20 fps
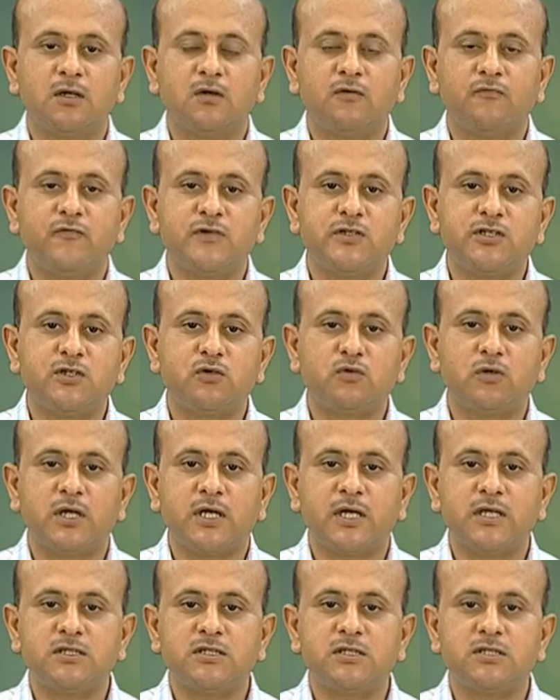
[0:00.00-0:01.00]
which
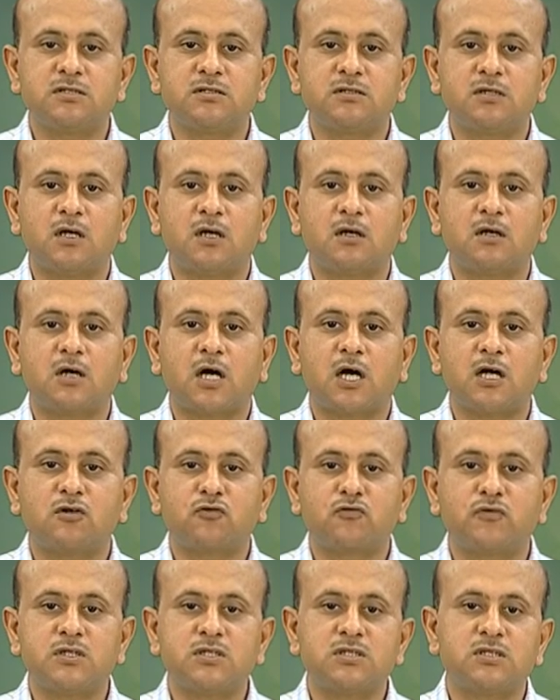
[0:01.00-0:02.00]
utilizes a
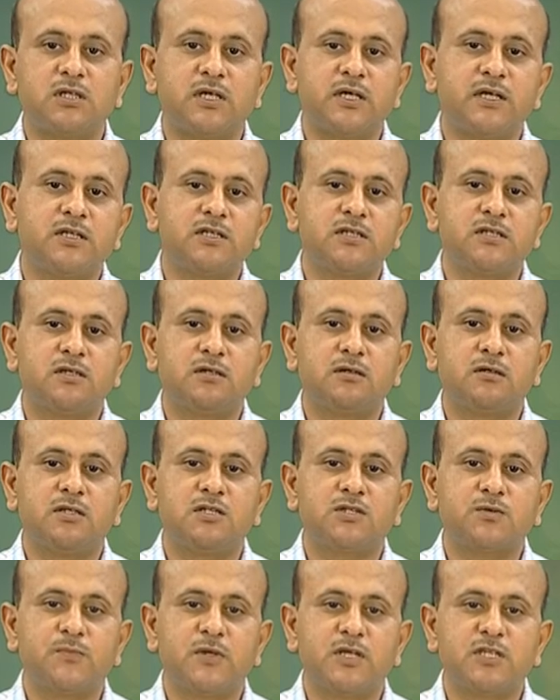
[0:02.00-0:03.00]
cartridge like
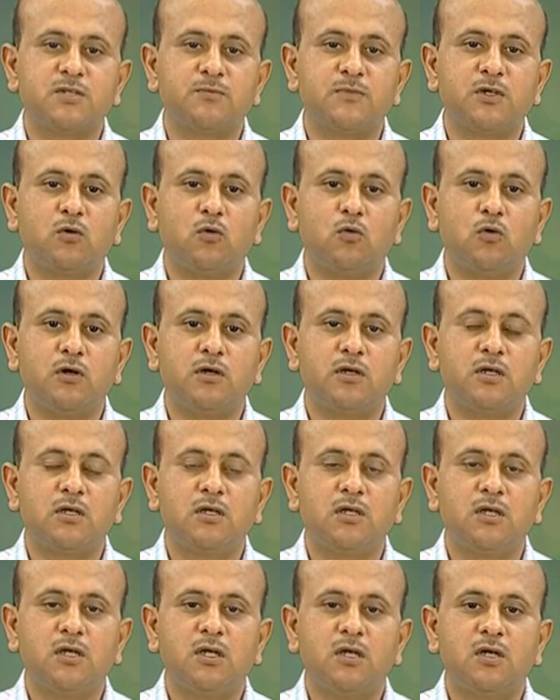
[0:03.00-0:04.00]
specimen holder
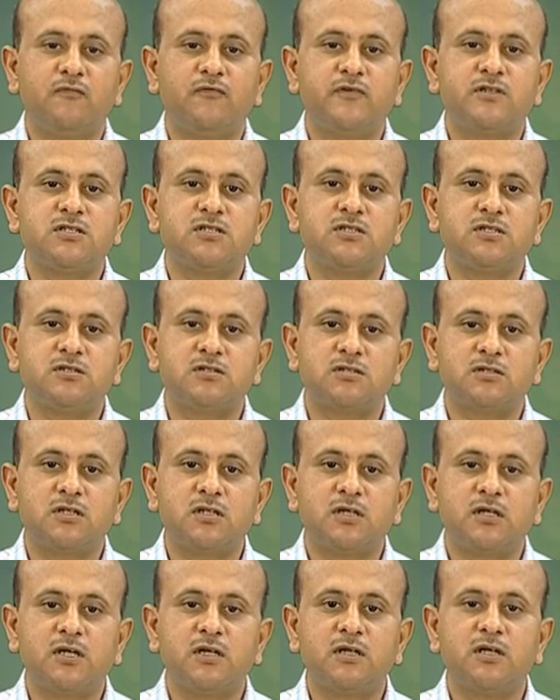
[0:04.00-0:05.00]
which is
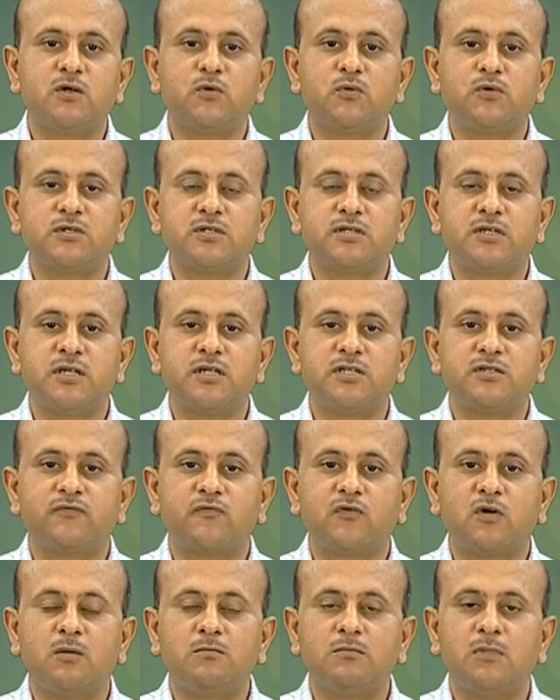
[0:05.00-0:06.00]
inserted into a stage
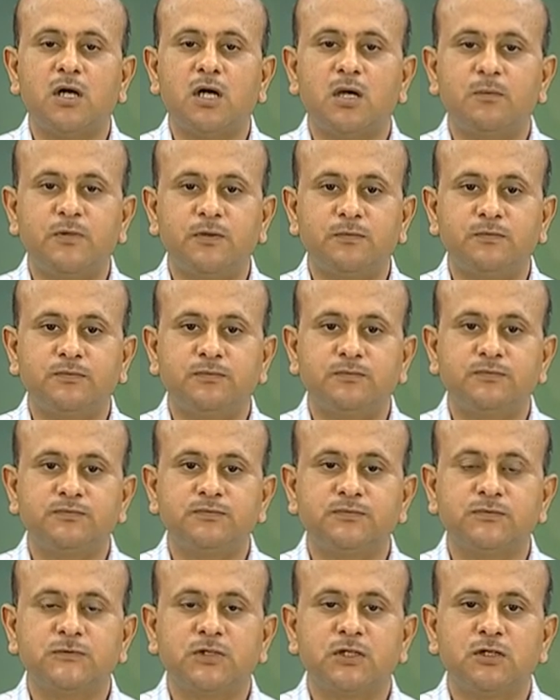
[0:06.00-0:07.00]
from above.
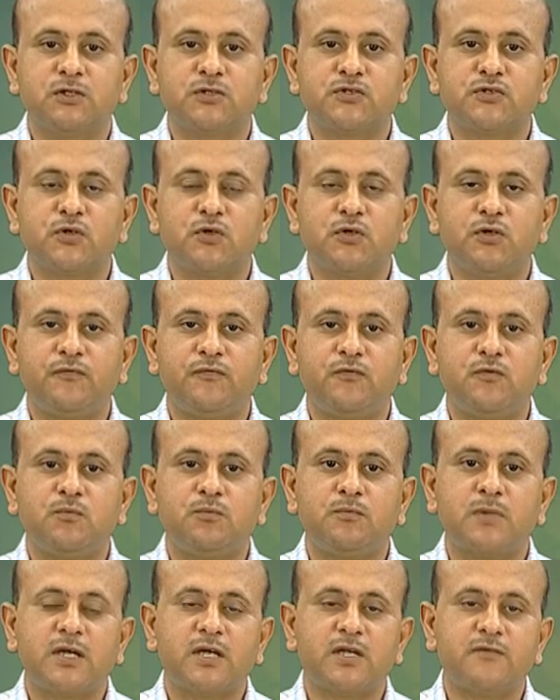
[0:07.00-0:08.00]
So, if you
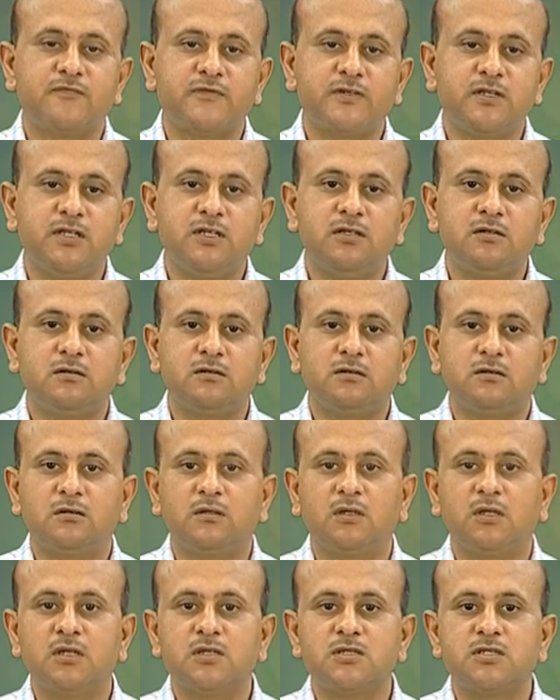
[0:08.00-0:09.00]
might have seen
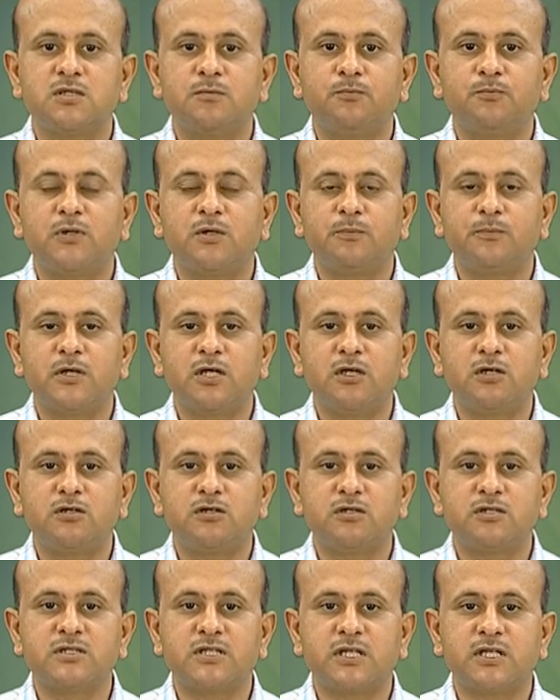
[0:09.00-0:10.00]
uh, simple
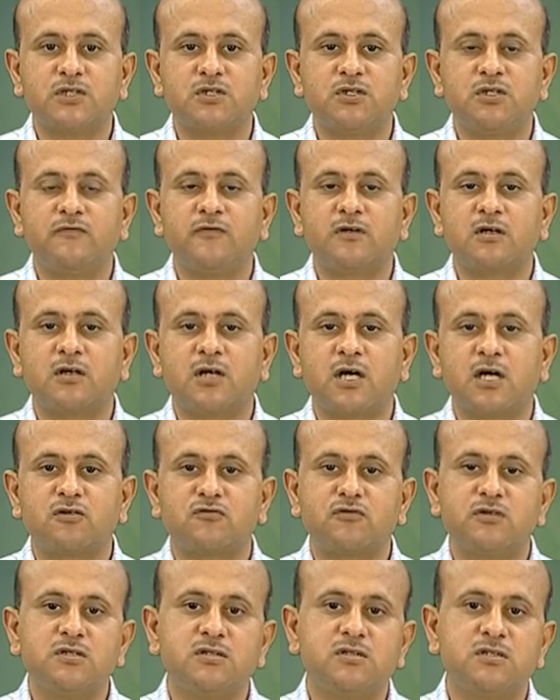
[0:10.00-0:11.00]
printers actually where
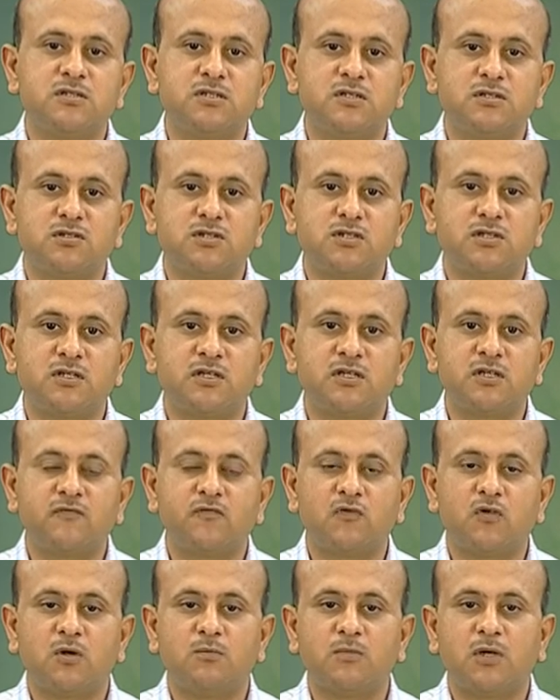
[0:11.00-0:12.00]
cartridge is inserted
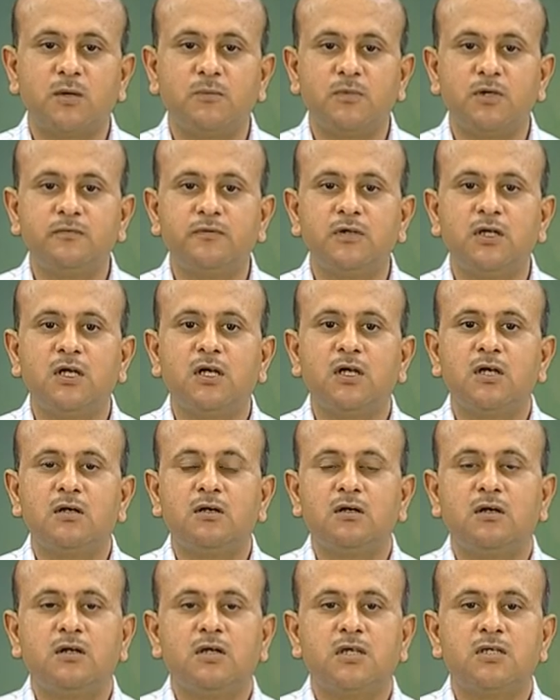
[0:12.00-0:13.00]
from above
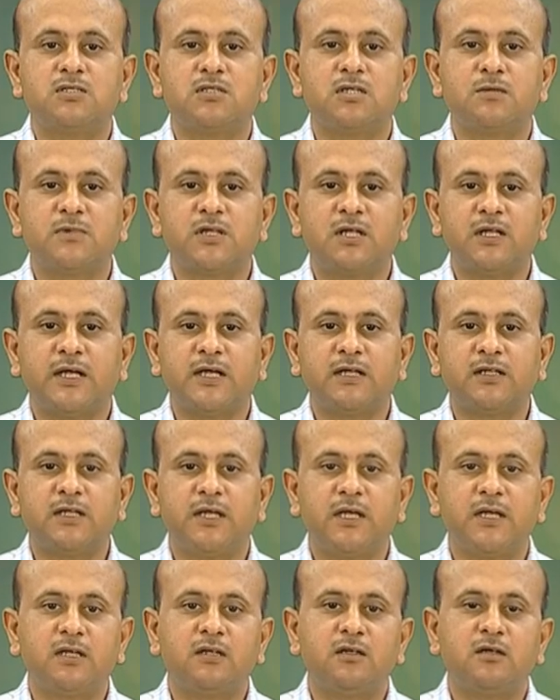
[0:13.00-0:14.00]
it is something like
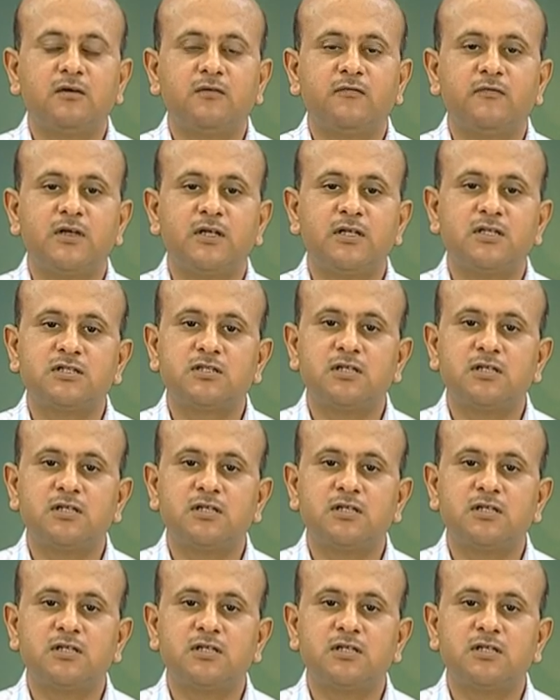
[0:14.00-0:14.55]
that where it is